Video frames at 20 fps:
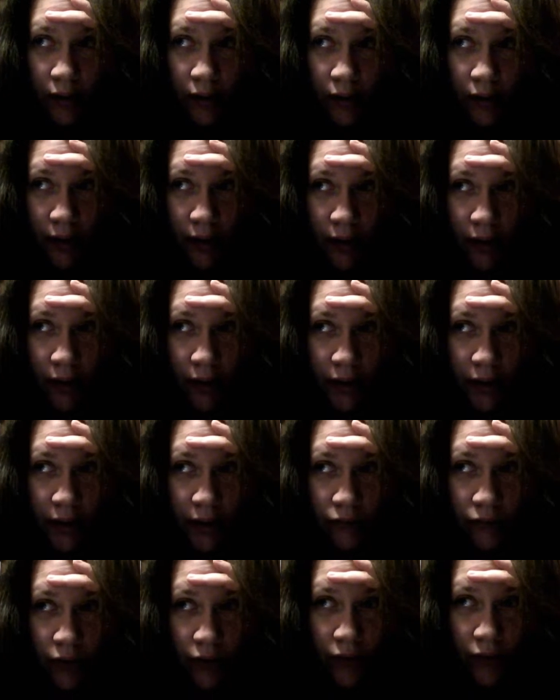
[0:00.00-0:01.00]
I got
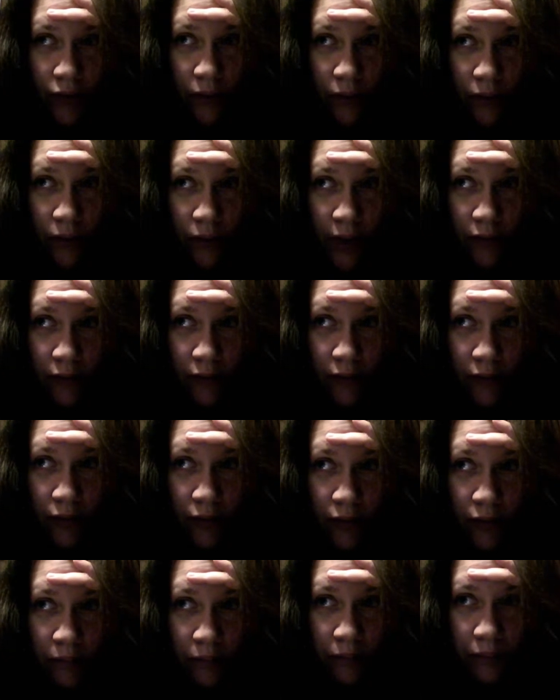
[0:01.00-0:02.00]
so far away
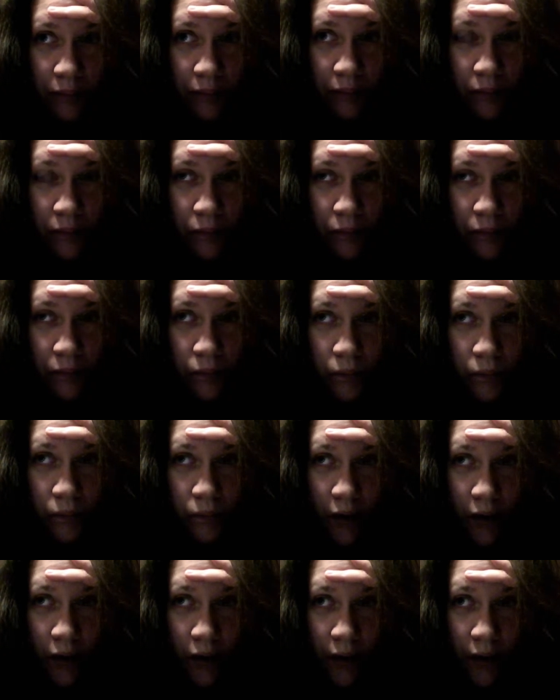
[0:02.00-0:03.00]
from
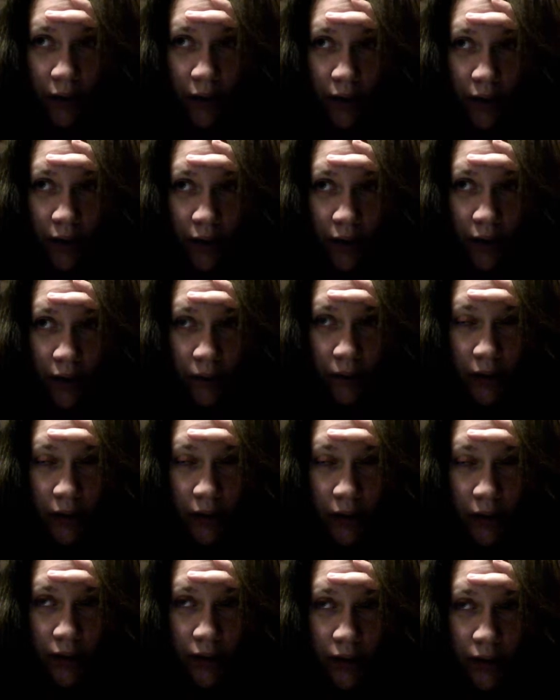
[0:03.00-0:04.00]
where I thought I
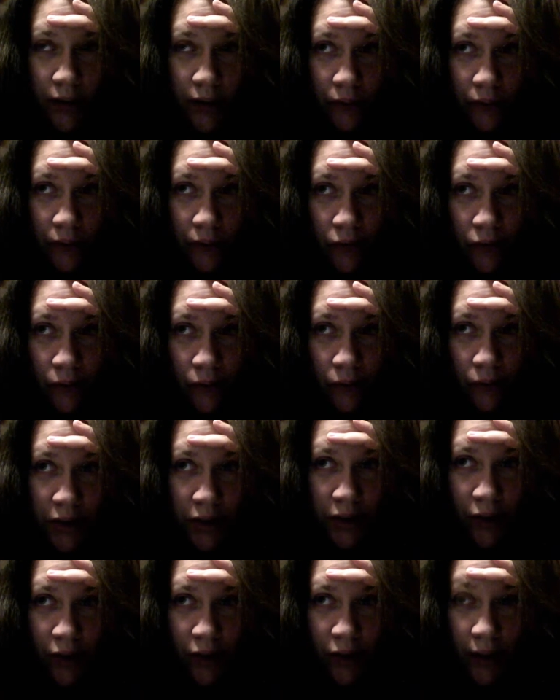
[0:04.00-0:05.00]
was or
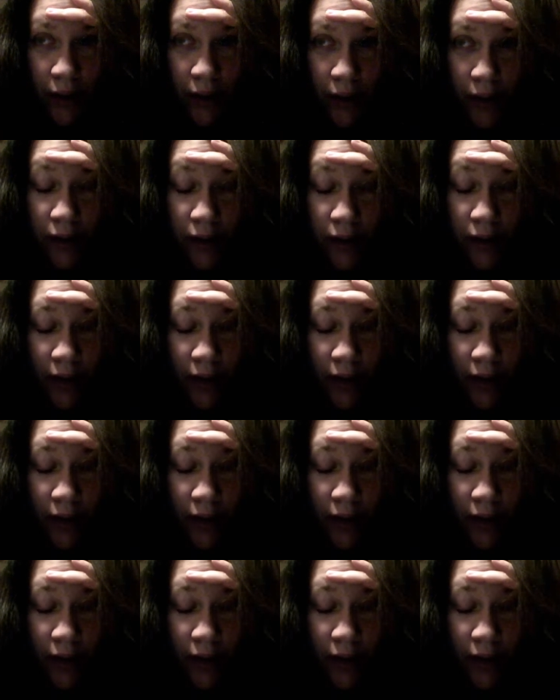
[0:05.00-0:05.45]
was going.